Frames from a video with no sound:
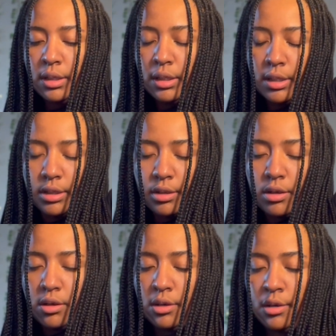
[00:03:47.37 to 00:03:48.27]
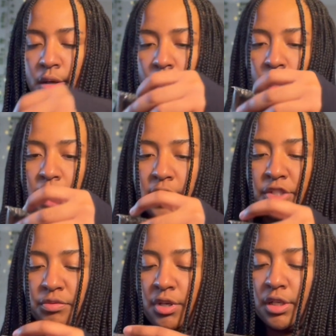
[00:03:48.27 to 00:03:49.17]
Here are our lash
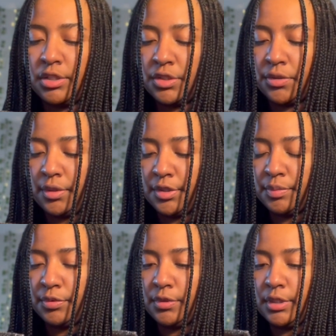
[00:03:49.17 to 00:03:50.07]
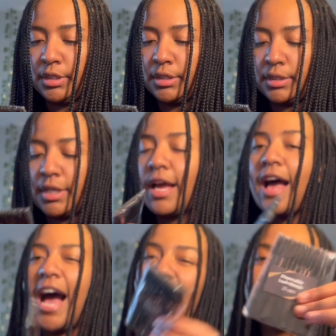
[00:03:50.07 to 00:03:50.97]
wands, or the spoolies.
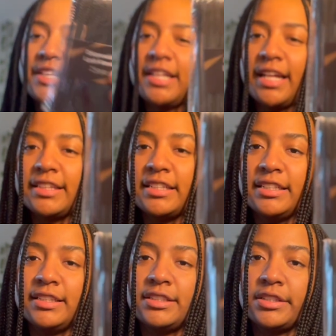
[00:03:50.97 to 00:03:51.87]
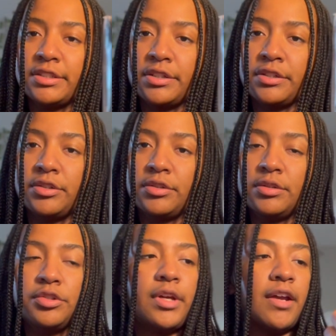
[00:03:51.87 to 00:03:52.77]
I really like these, you know.
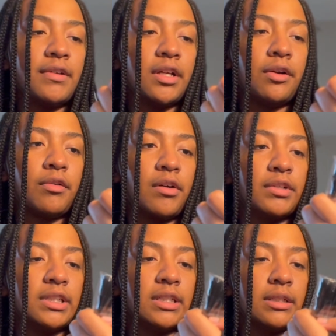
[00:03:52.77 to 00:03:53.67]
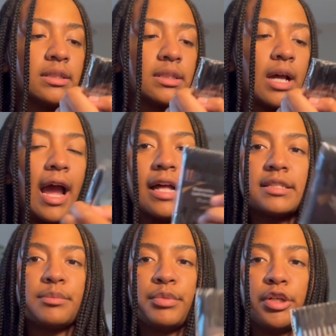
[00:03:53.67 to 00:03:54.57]
You can't really go wrong with these. I had
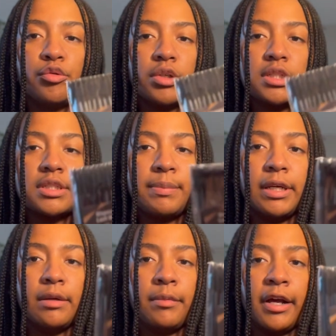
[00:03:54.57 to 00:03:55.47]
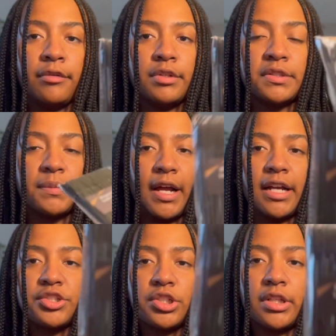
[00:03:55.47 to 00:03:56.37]
some pink ones, pink and black ones, but I
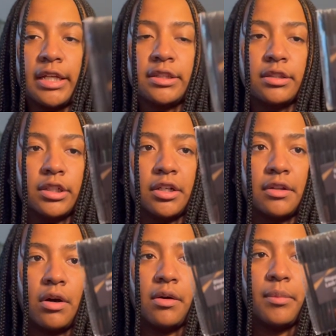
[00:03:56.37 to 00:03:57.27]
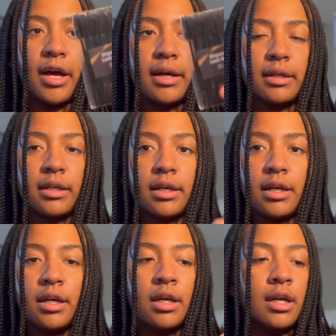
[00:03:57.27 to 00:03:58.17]
actually like the look of the all black.
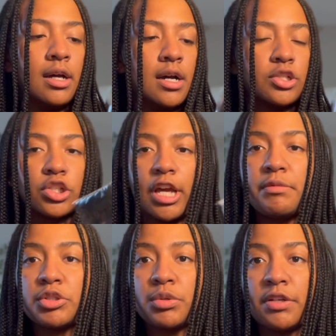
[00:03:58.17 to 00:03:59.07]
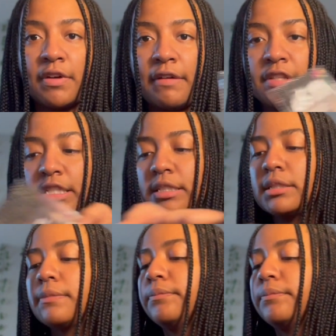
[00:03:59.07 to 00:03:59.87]
So it came with 25 of these.